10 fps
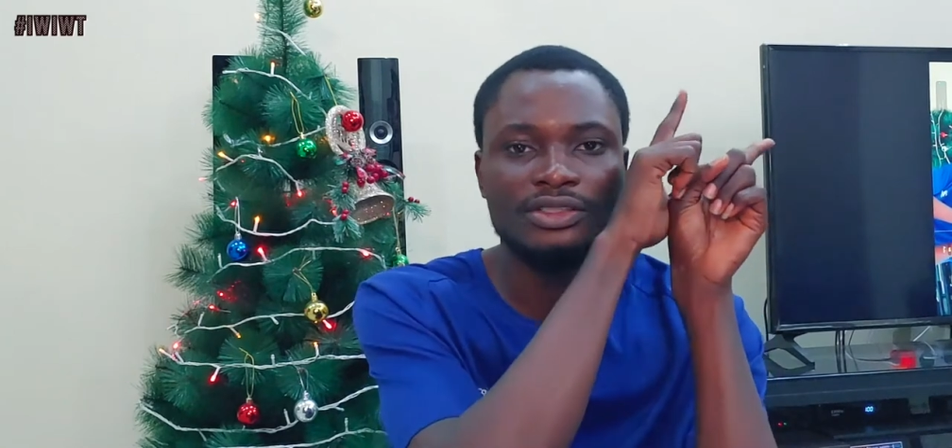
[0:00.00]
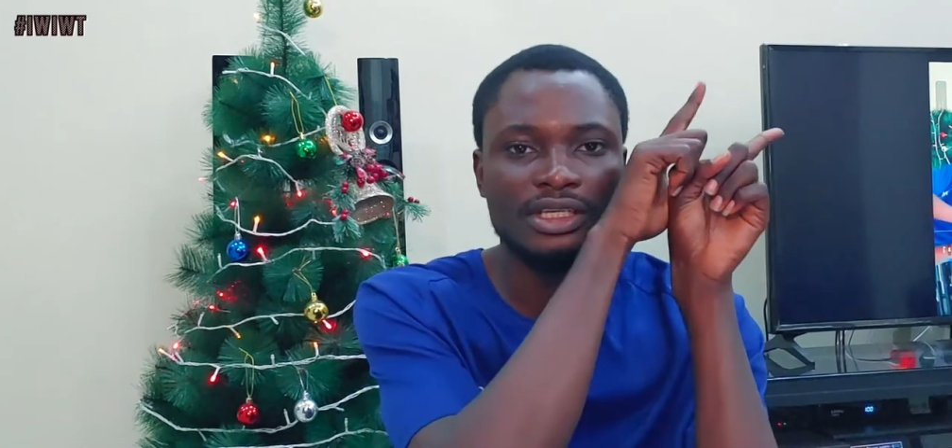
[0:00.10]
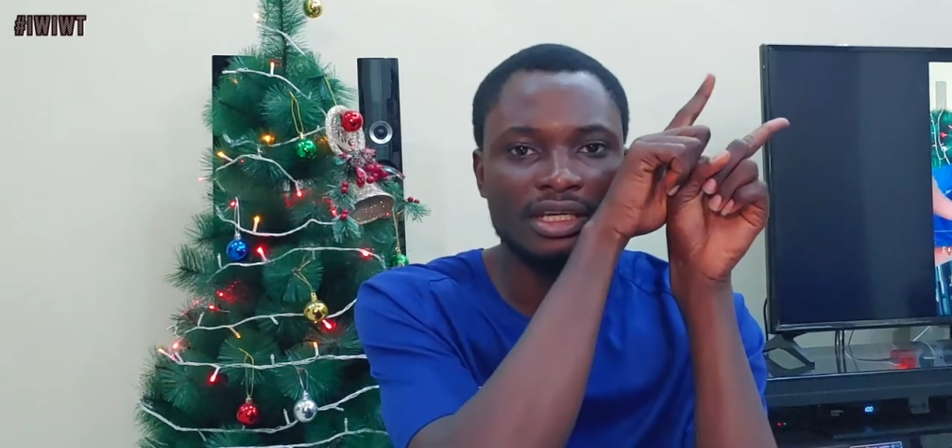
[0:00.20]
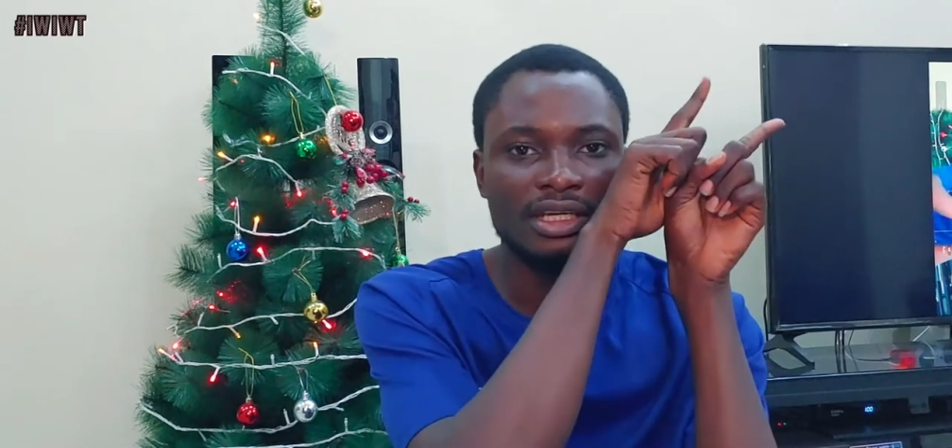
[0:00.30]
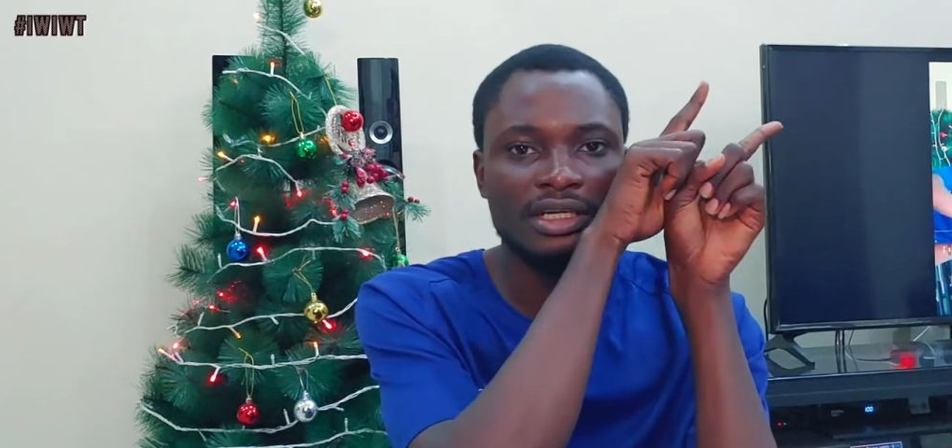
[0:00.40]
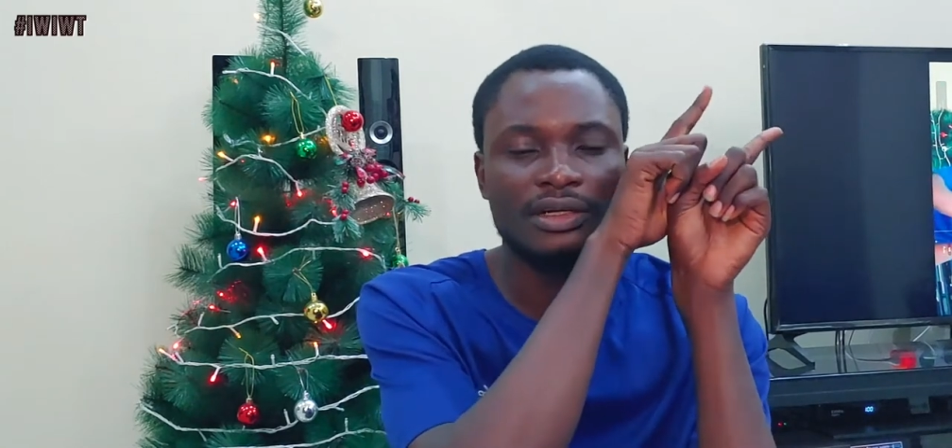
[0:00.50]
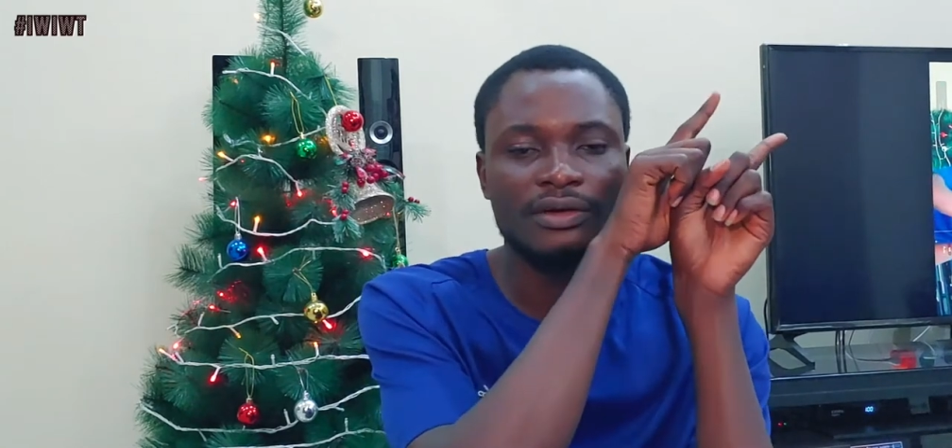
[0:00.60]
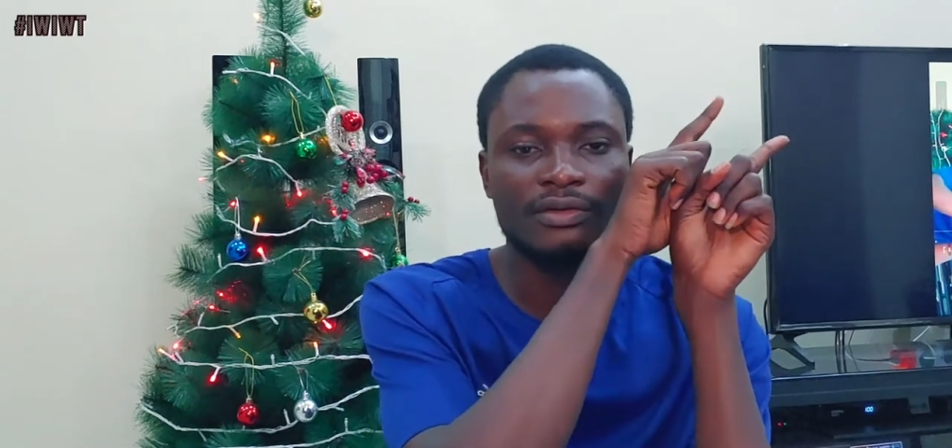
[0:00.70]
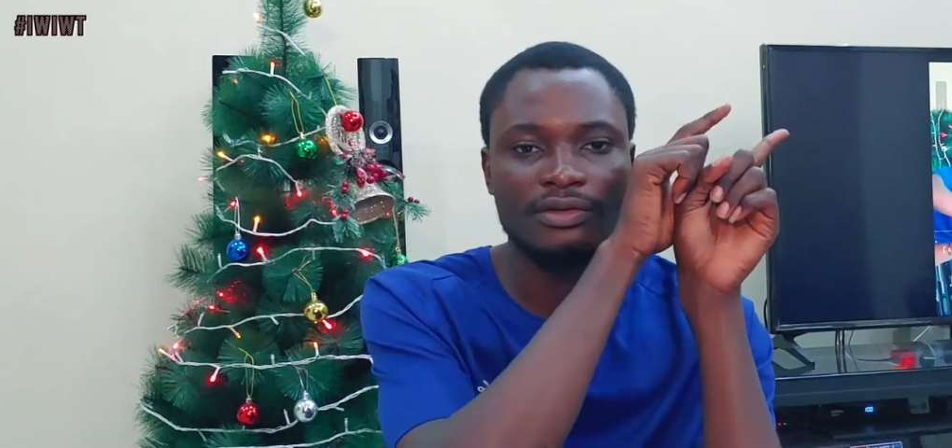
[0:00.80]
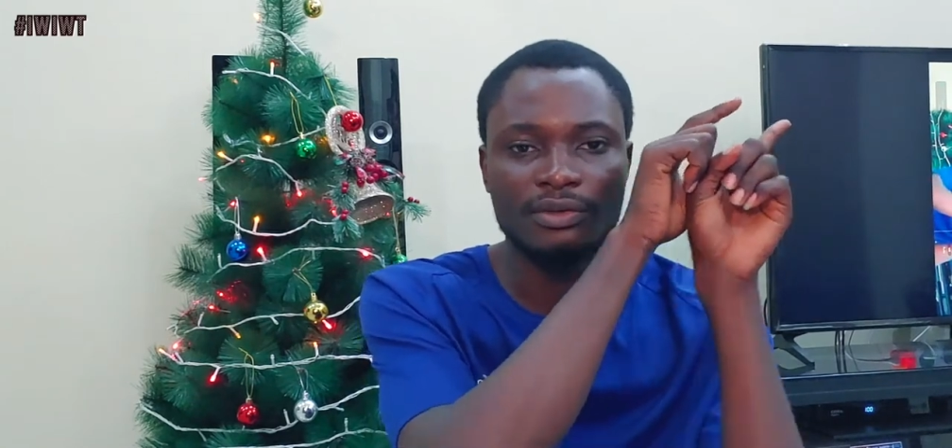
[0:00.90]
here,
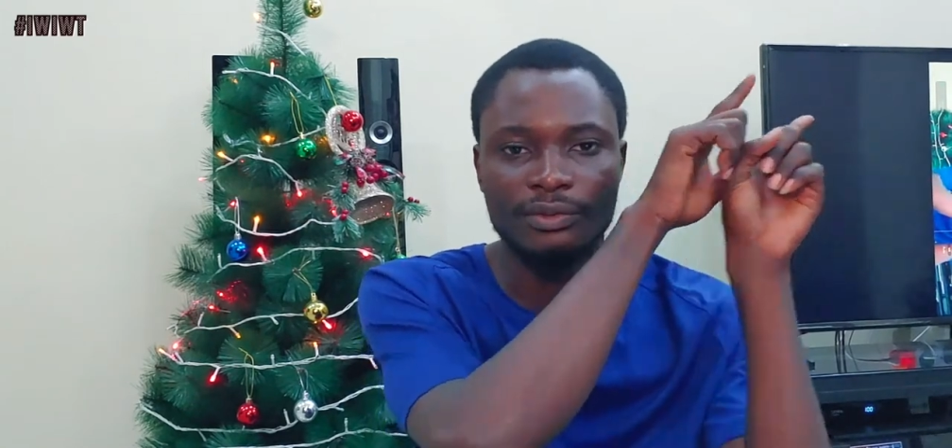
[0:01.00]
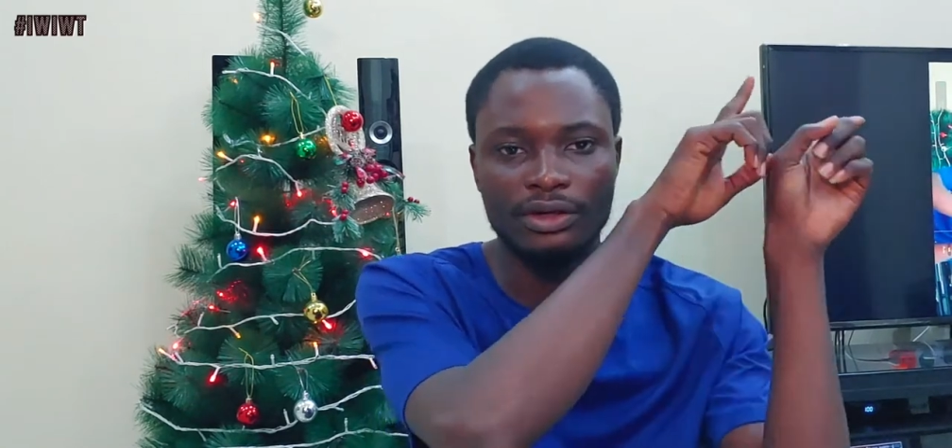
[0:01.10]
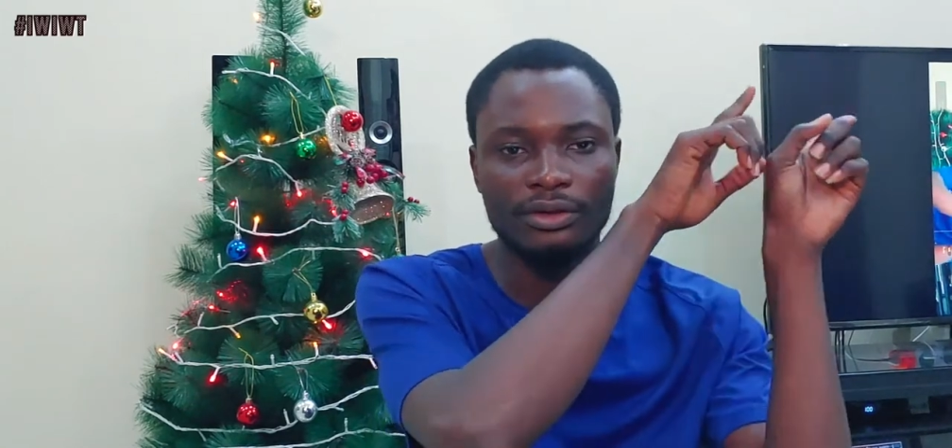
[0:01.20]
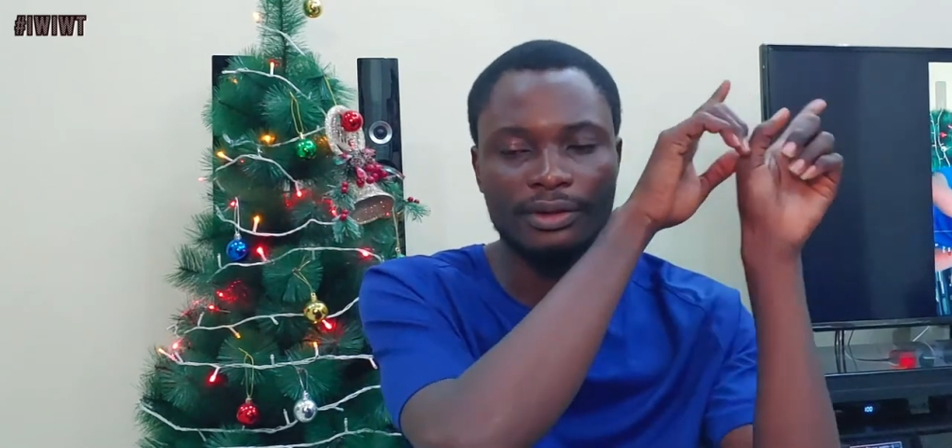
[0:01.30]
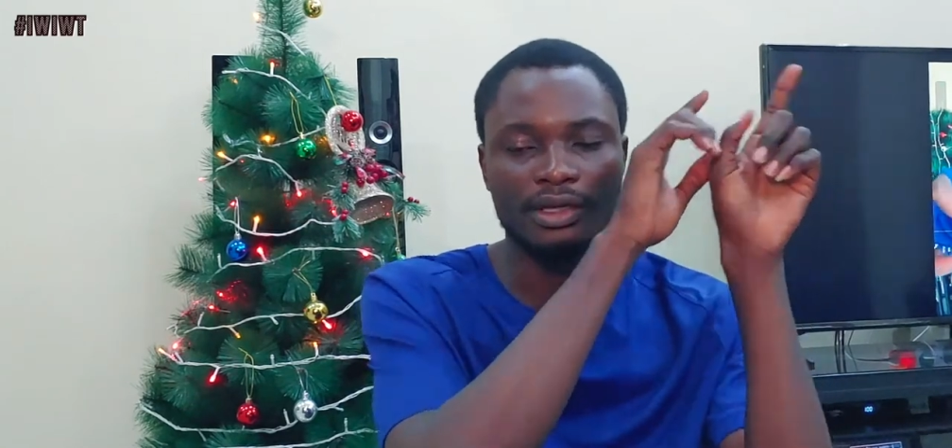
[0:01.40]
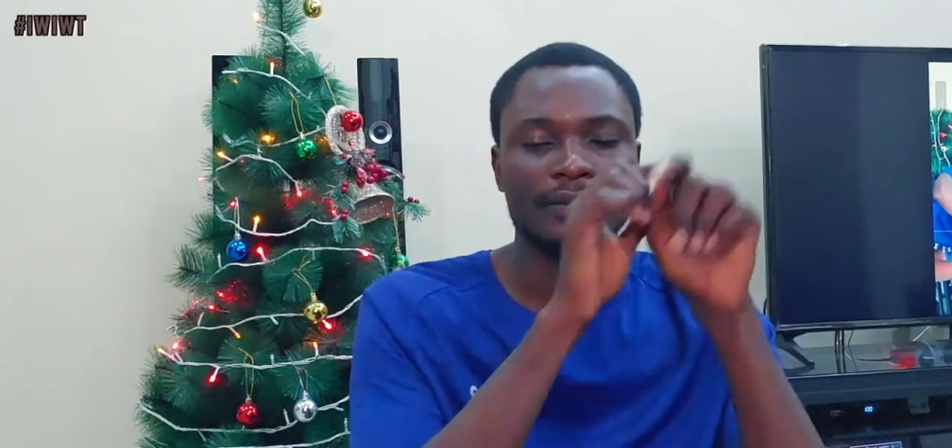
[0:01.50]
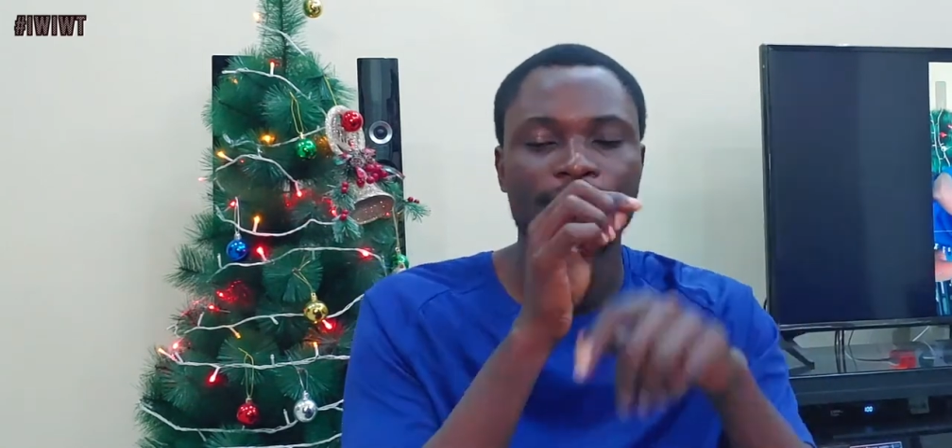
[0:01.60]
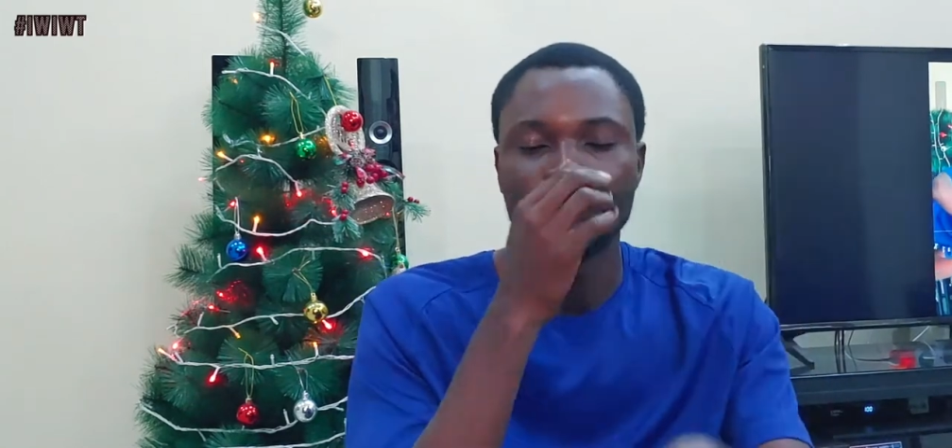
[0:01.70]
somewhere up there.